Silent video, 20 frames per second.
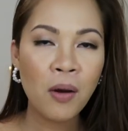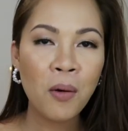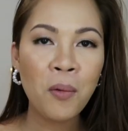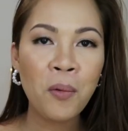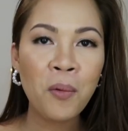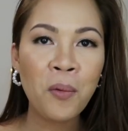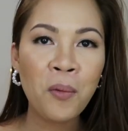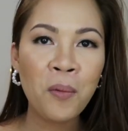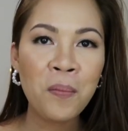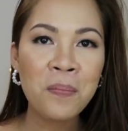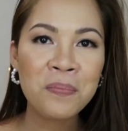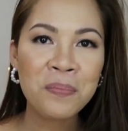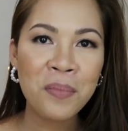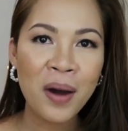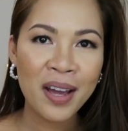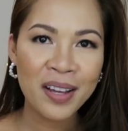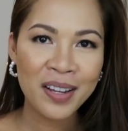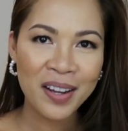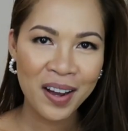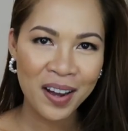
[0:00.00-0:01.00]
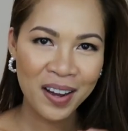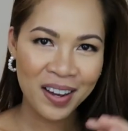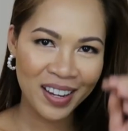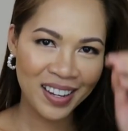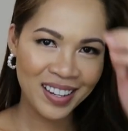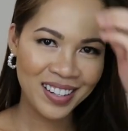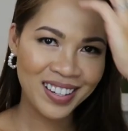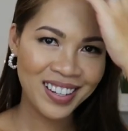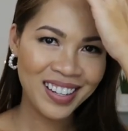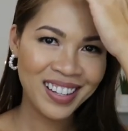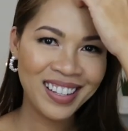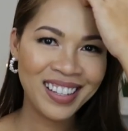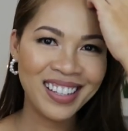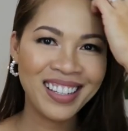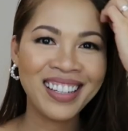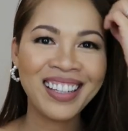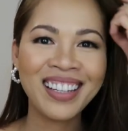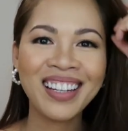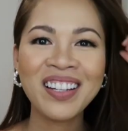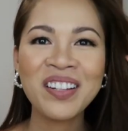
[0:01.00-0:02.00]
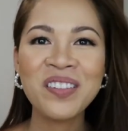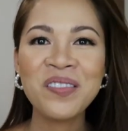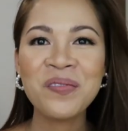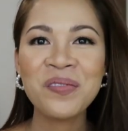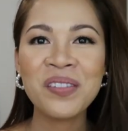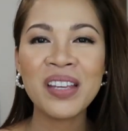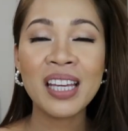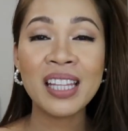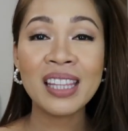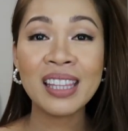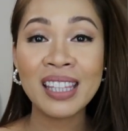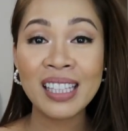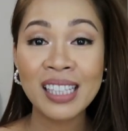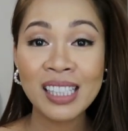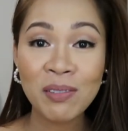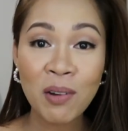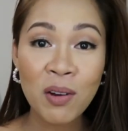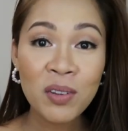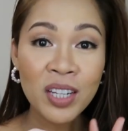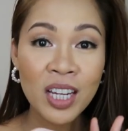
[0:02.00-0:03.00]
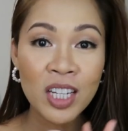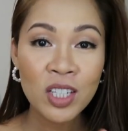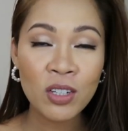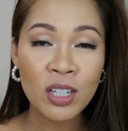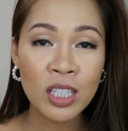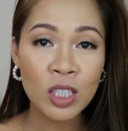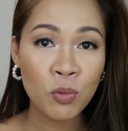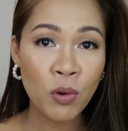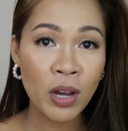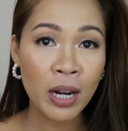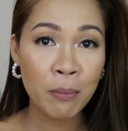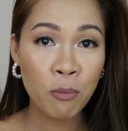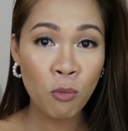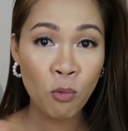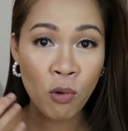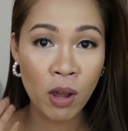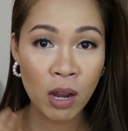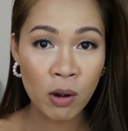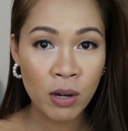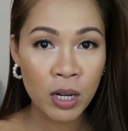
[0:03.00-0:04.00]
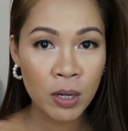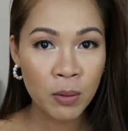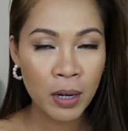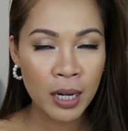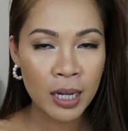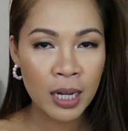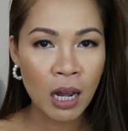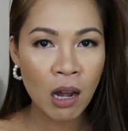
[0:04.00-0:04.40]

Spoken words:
Oh my god. This foundation is what I'm wearing right